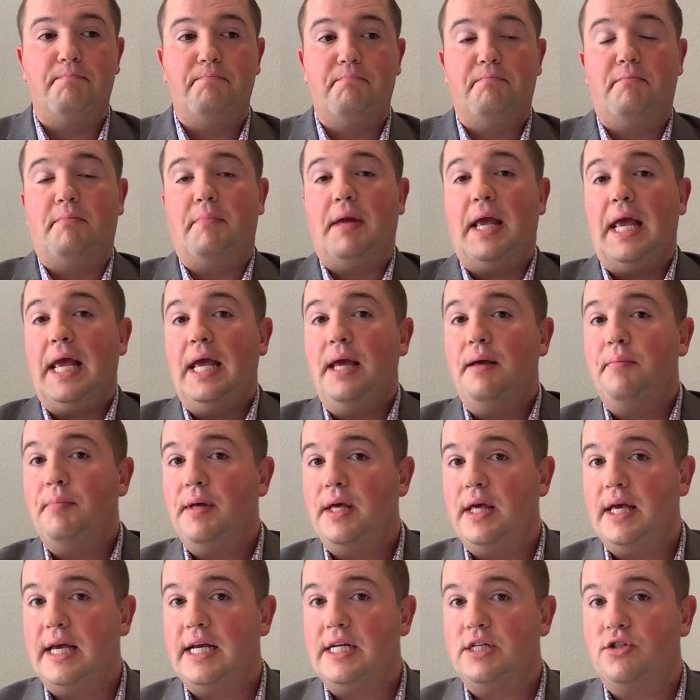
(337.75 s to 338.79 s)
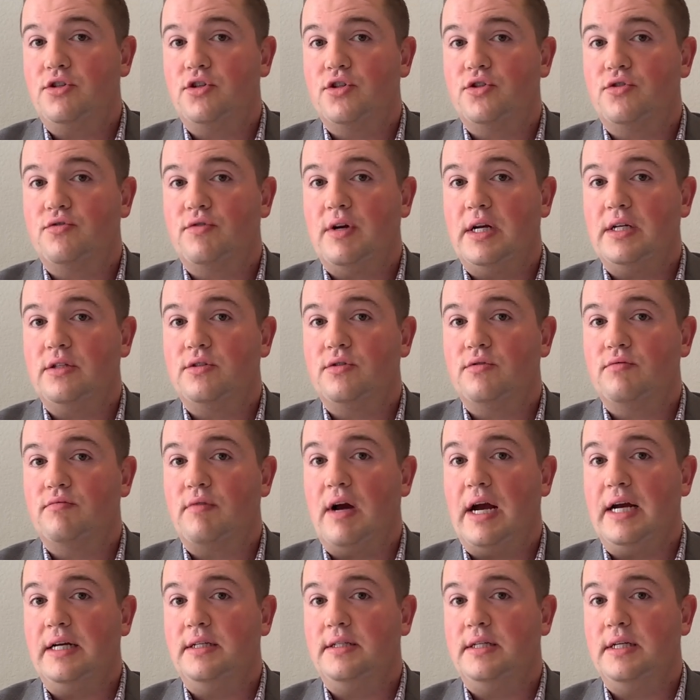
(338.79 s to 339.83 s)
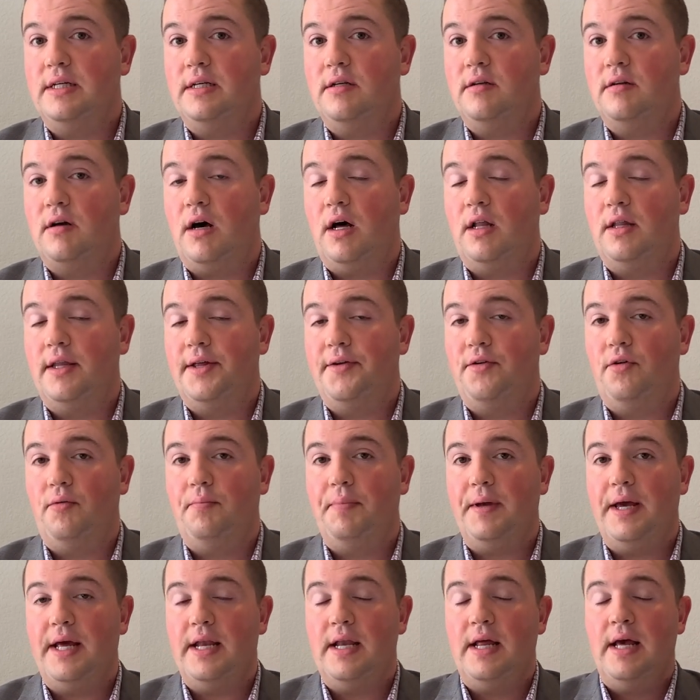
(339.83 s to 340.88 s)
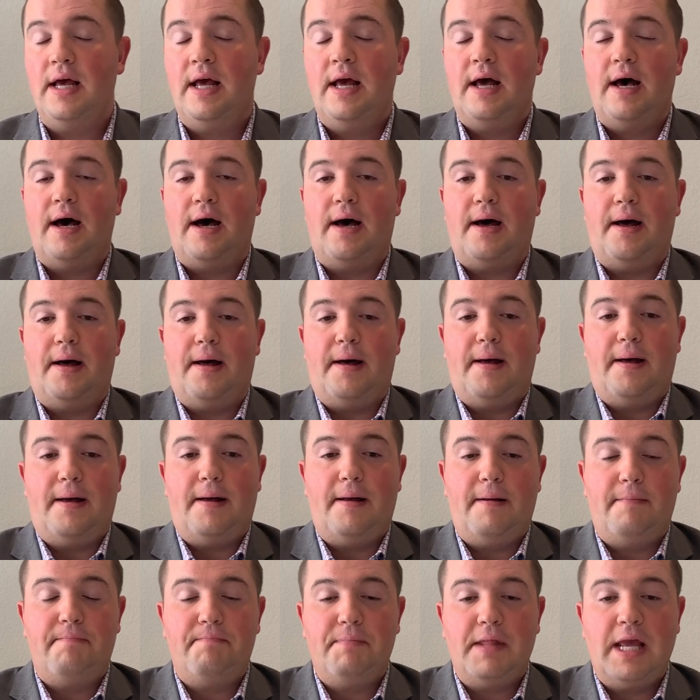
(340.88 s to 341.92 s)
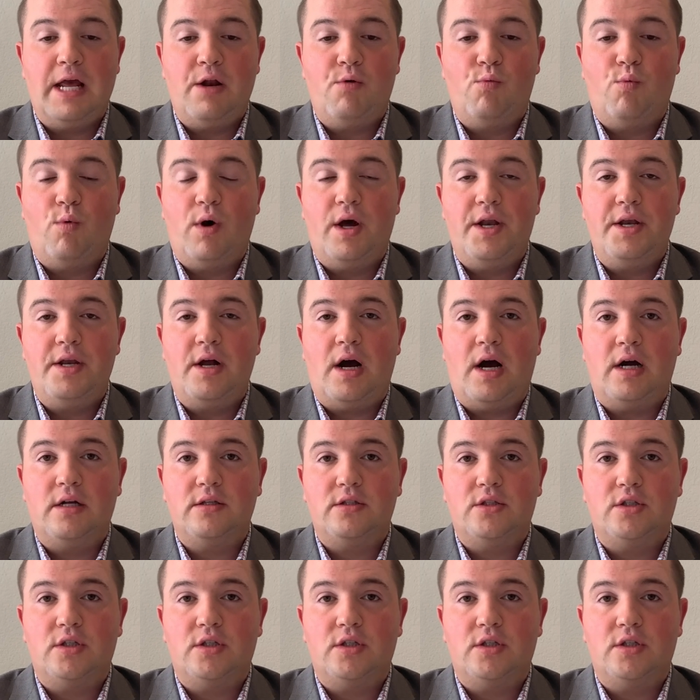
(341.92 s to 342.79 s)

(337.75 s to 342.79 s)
maybe interest rates rising a little bit, and whatnot.